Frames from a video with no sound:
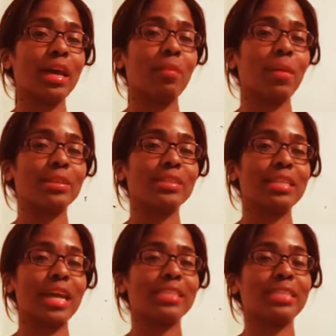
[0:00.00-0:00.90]
about
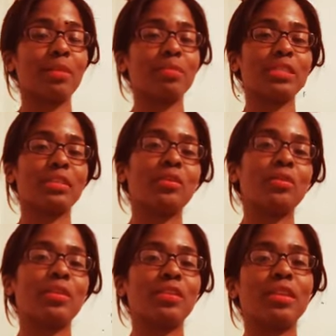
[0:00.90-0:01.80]
tonight's
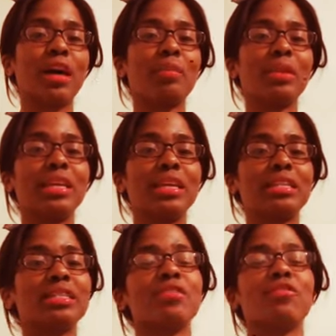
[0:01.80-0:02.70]
episode and the
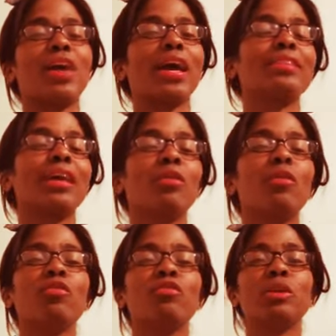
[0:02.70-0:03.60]
nominees and the fact that
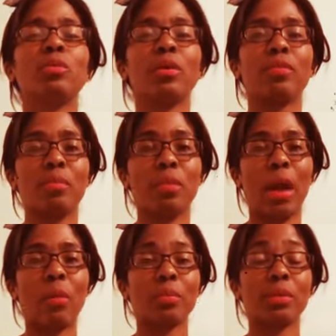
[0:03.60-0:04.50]
OV won the
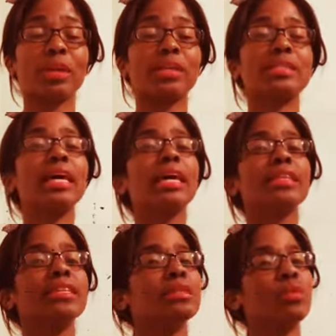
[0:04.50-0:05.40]
power, because
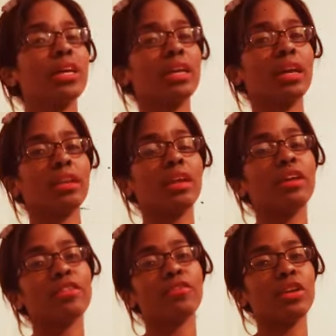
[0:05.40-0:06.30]
this weekend
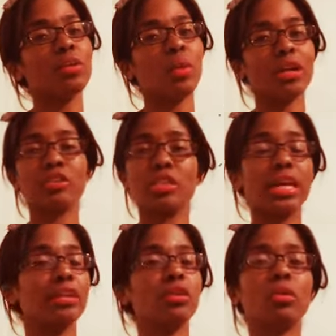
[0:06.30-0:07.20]
the feed watchers
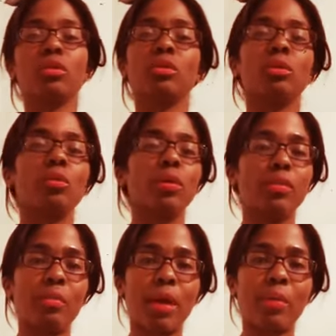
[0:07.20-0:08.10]
had no clue who
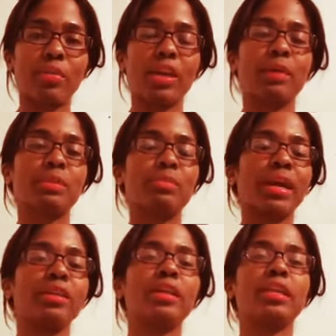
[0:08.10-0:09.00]
won the power. They kept
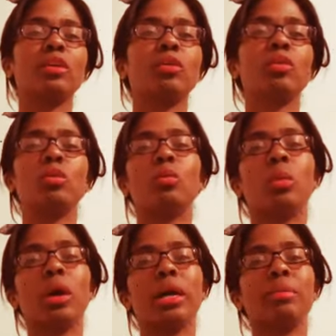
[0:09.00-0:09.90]
speculating who
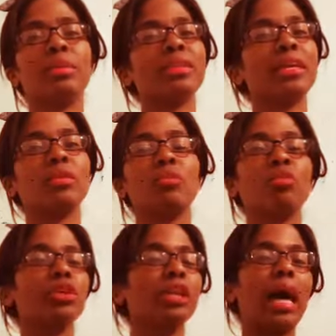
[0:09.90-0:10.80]
won, but they
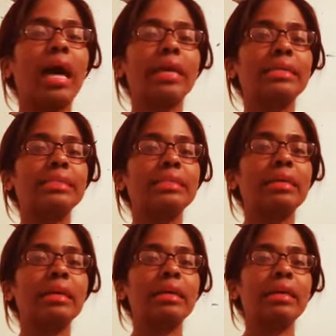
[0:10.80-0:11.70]
didn't realize
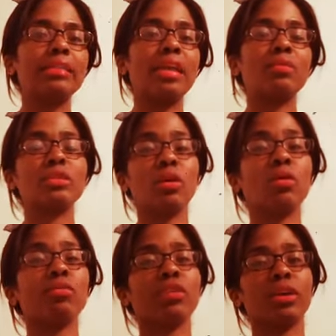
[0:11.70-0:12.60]
that it was
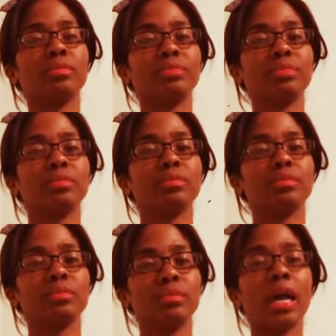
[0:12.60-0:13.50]
OV.
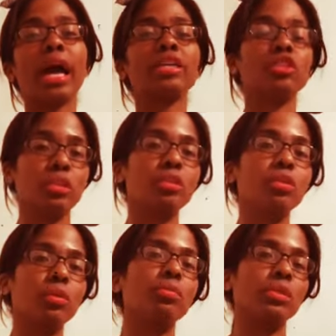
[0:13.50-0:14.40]
I should have
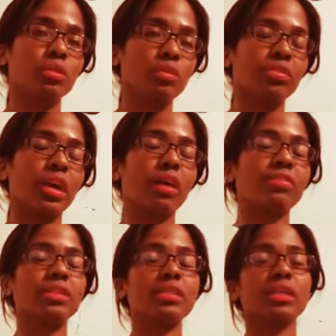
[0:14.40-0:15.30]
known it was OV,
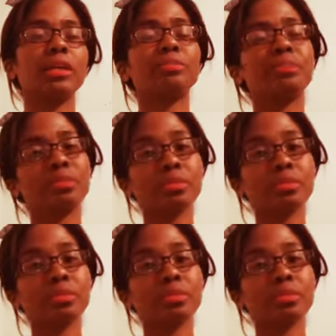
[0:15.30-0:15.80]
obviously.